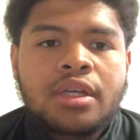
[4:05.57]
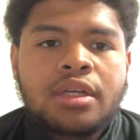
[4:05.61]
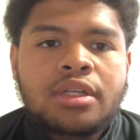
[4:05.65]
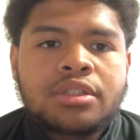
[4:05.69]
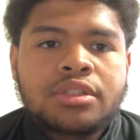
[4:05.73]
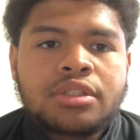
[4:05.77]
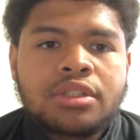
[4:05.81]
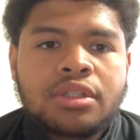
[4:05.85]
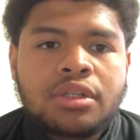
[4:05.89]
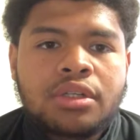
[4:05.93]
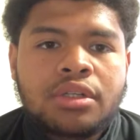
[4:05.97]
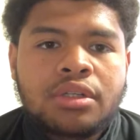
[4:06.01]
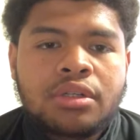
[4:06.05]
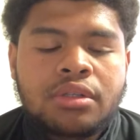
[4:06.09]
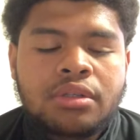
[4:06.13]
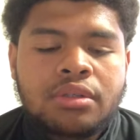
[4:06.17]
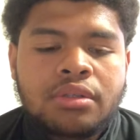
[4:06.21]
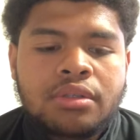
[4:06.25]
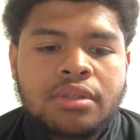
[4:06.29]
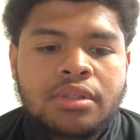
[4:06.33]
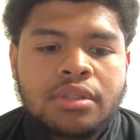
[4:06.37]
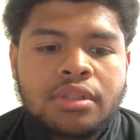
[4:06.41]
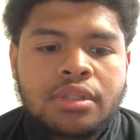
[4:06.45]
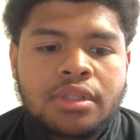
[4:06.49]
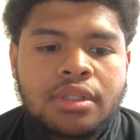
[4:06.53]

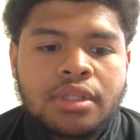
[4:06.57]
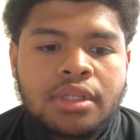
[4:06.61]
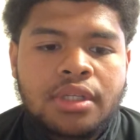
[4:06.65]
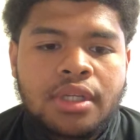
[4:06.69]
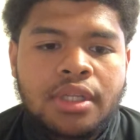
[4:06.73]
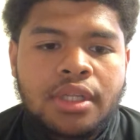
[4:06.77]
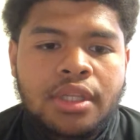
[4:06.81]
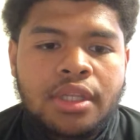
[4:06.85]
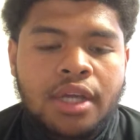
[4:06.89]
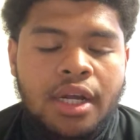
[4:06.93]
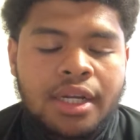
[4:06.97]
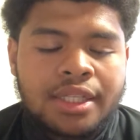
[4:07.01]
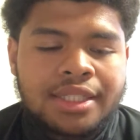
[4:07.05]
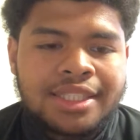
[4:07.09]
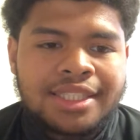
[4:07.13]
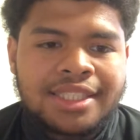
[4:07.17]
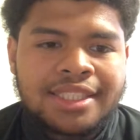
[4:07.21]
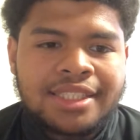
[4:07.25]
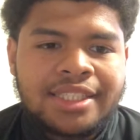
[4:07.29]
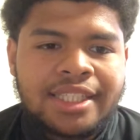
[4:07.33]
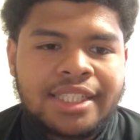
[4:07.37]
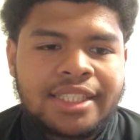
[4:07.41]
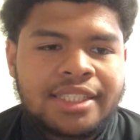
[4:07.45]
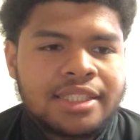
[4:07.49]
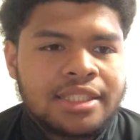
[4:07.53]
So
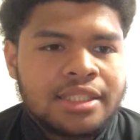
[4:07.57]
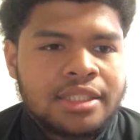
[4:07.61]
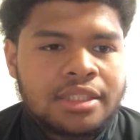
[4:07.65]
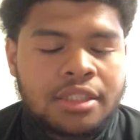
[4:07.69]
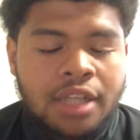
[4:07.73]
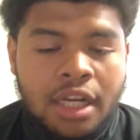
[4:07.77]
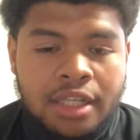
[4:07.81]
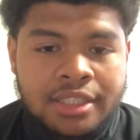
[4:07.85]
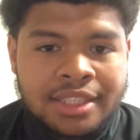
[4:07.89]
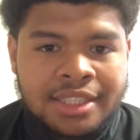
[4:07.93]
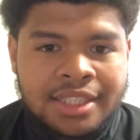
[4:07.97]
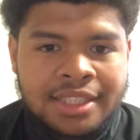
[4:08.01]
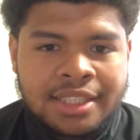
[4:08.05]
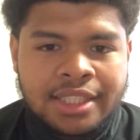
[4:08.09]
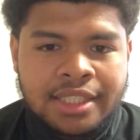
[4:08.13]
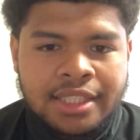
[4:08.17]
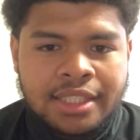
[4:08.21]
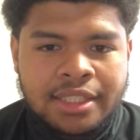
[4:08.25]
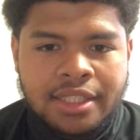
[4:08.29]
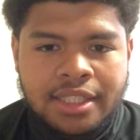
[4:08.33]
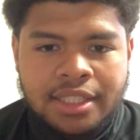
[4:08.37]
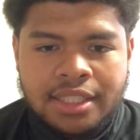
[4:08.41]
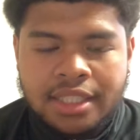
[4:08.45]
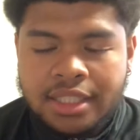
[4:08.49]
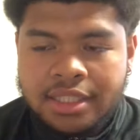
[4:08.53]

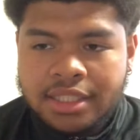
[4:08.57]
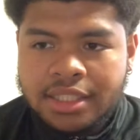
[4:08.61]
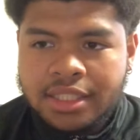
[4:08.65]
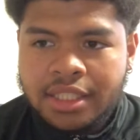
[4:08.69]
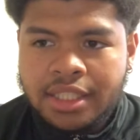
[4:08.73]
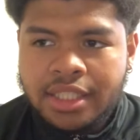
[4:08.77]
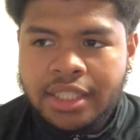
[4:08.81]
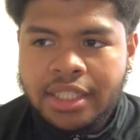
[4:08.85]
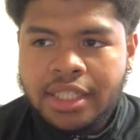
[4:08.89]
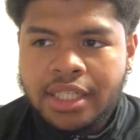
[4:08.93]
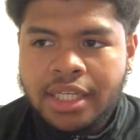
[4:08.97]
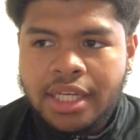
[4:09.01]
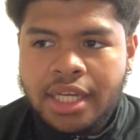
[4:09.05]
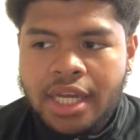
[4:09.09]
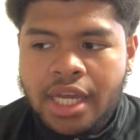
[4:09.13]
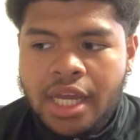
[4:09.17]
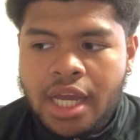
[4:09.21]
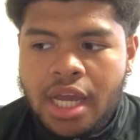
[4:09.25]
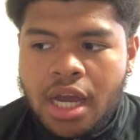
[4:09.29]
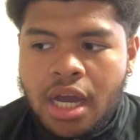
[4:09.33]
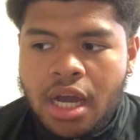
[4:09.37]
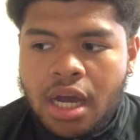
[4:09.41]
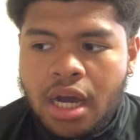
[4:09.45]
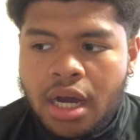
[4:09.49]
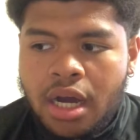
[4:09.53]
narcissistic listening,
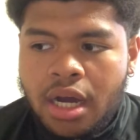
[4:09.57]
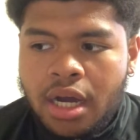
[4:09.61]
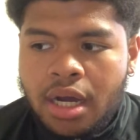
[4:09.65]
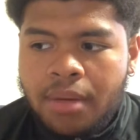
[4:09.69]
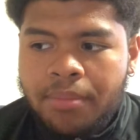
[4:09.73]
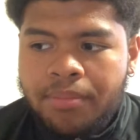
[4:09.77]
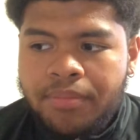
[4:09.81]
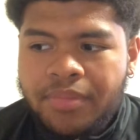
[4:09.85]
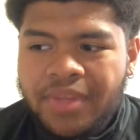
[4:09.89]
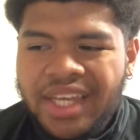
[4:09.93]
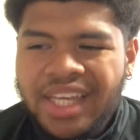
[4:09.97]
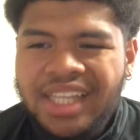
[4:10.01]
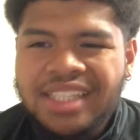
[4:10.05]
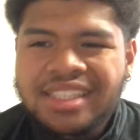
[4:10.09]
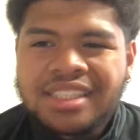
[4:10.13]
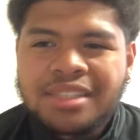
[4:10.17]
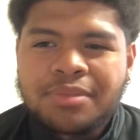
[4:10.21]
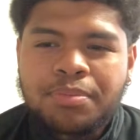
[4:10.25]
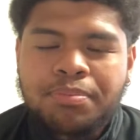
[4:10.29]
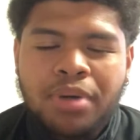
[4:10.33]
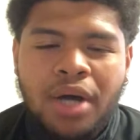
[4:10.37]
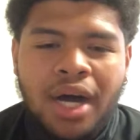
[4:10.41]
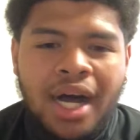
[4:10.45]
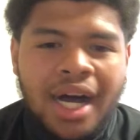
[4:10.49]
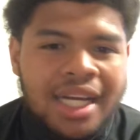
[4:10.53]
it's
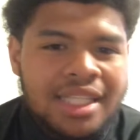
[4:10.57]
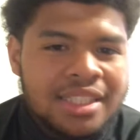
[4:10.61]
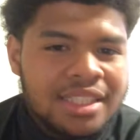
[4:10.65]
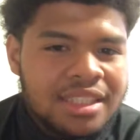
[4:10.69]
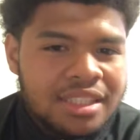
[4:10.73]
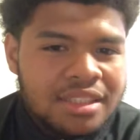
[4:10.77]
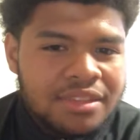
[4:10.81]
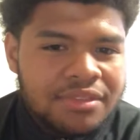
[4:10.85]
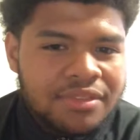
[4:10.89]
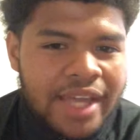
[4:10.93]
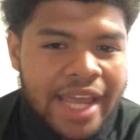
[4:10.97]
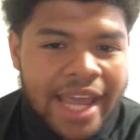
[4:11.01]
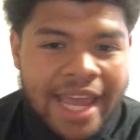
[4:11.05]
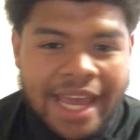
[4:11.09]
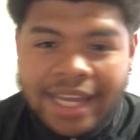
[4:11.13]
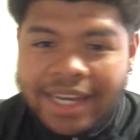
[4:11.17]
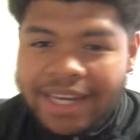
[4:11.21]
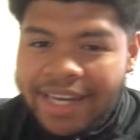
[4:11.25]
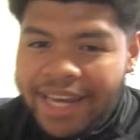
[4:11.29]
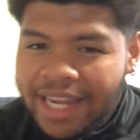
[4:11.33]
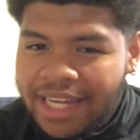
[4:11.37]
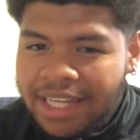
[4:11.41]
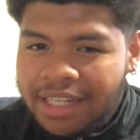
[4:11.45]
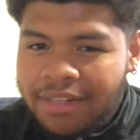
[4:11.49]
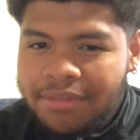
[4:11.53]
positive
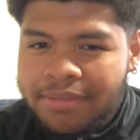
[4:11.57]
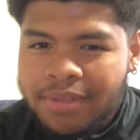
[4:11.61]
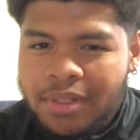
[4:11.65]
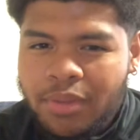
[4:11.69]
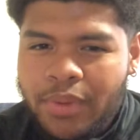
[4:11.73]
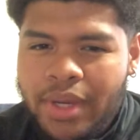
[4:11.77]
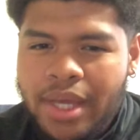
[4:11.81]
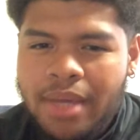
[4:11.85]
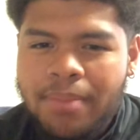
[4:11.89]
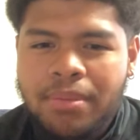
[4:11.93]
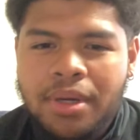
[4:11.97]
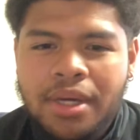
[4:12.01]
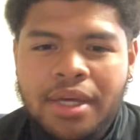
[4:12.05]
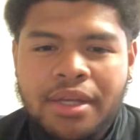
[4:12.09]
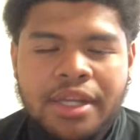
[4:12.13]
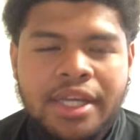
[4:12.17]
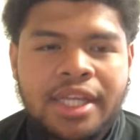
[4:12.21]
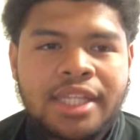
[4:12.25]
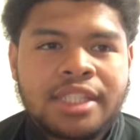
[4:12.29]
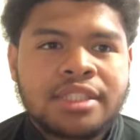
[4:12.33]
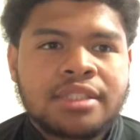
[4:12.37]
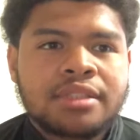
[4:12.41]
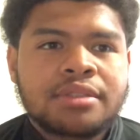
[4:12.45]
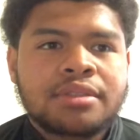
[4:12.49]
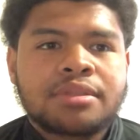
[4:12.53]
and negative in a way, but
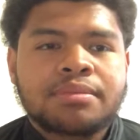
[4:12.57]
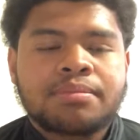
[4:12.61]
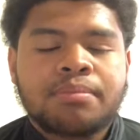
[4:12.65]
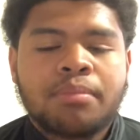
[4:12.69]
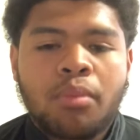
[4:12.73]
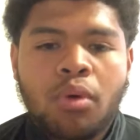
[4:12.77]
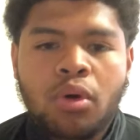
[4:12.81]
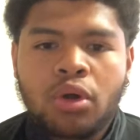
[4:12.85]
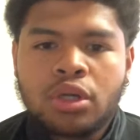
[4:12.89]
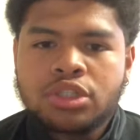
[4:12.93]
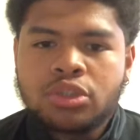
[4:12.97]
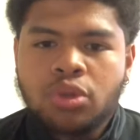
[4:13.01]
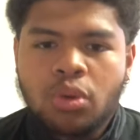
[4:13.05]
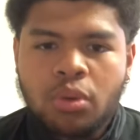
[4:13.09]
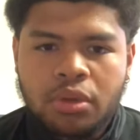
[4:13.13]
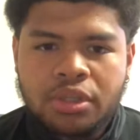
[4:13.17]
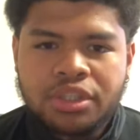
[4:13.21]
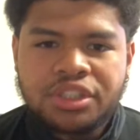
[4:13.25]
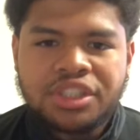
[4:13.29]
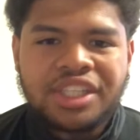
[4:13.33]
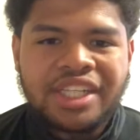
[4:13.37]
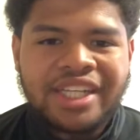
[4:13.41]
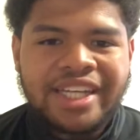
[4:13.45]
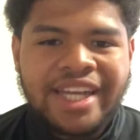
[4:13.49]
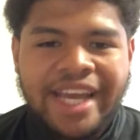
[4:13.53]
it's more
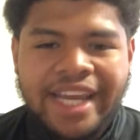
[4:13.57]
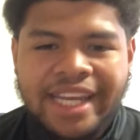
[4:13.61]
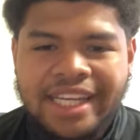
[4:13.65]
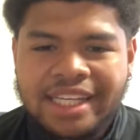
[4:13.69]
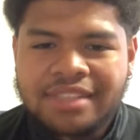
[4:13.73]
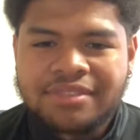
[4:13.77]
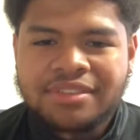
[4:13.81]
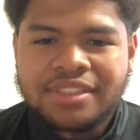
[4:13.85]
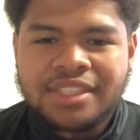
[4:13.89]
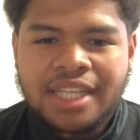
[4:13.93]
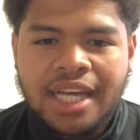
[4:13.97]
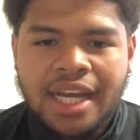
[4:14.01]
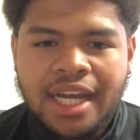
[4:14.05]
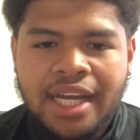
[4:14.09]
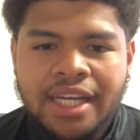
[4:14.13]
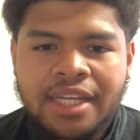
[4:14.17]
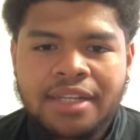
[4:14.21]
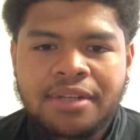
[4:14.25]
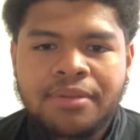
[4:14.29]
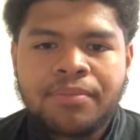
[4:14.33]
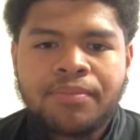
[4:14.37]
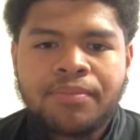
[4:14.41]
towards the negative side.